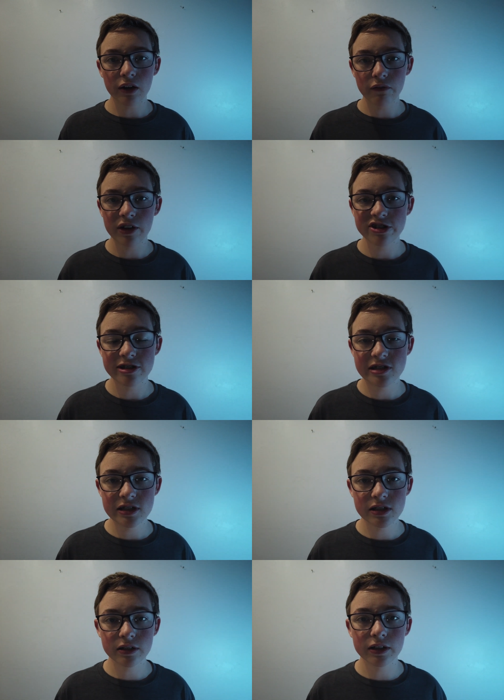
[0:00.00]
your face
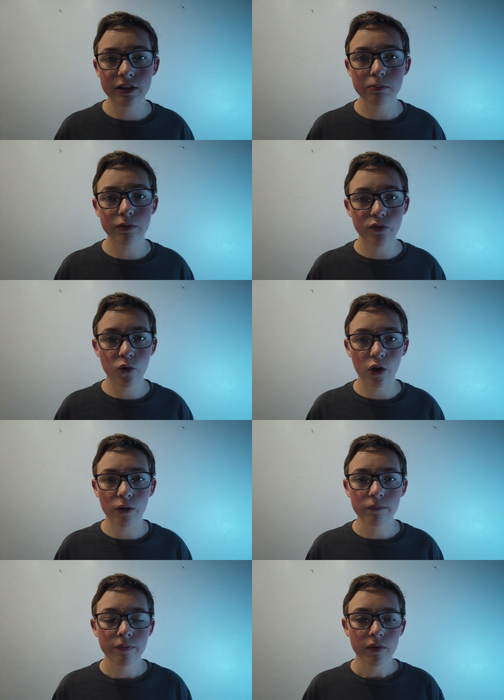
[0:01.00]
consistently before.
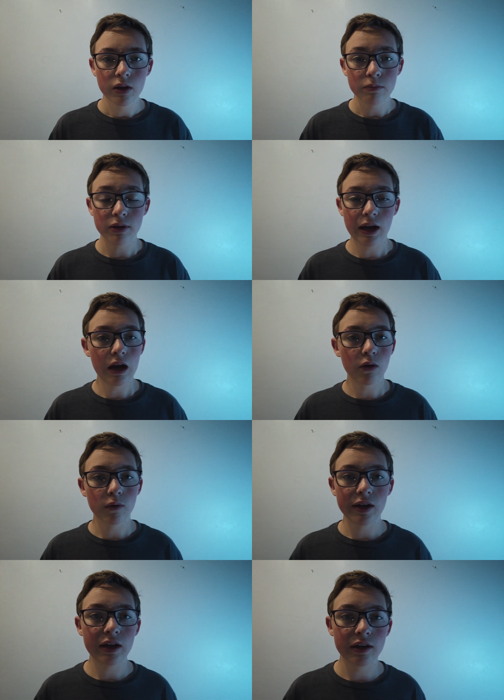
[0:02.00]
But now
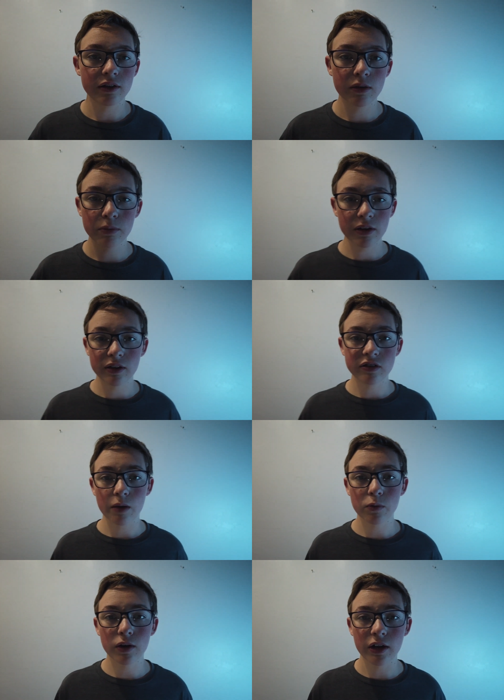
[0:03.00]
it had completely
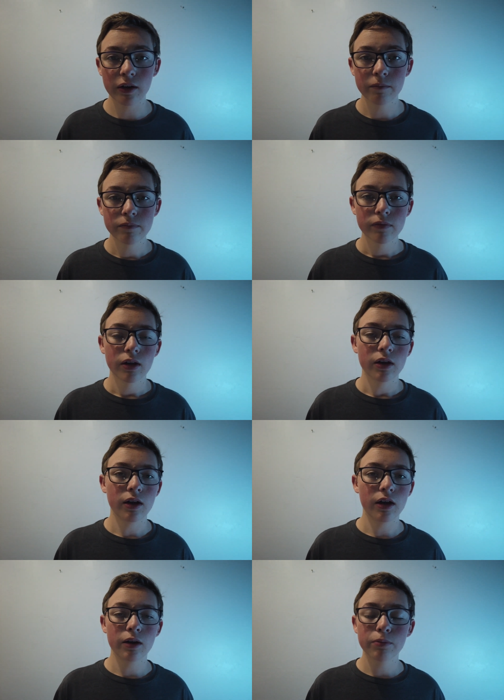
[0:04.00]
stopped working.
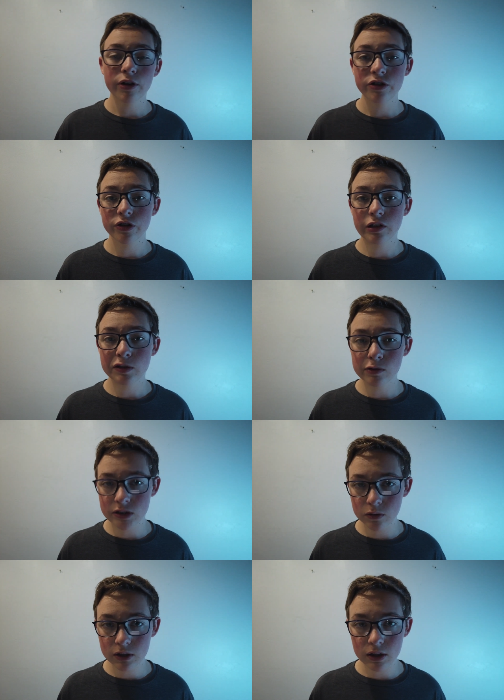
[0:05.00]
And I'm pretty sure this was
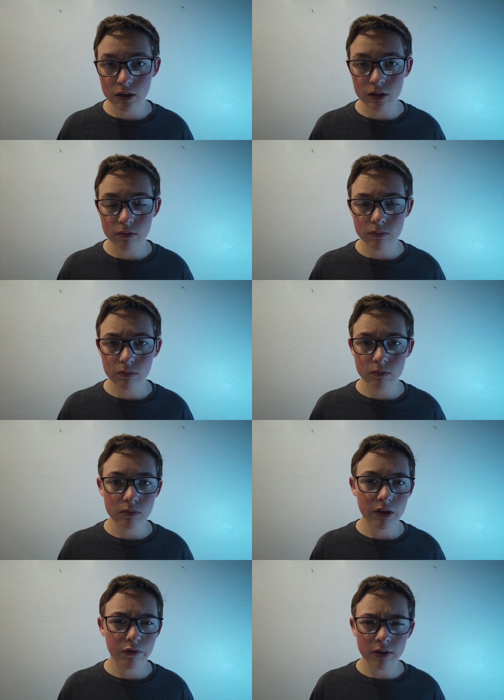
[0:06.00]
due to the
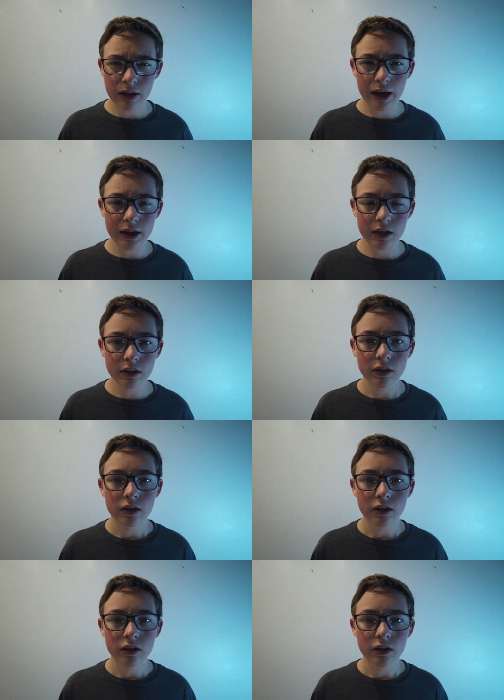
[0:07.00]
different lighting.